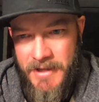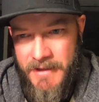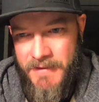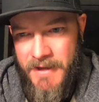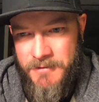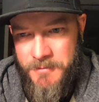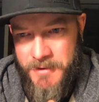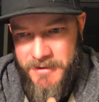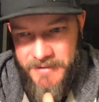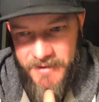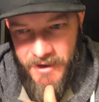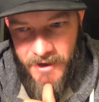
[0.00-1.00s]
and that's
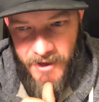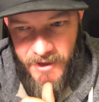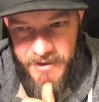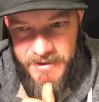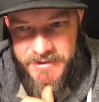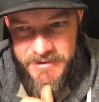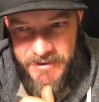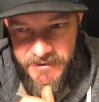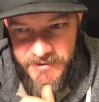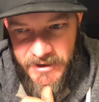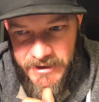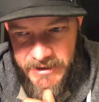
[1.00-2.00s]
what
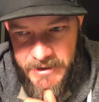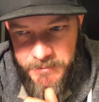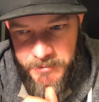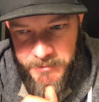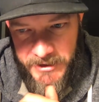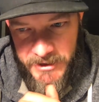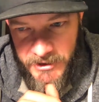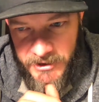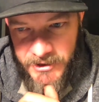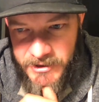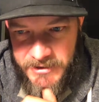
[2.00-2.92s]
is kind of keeping me here.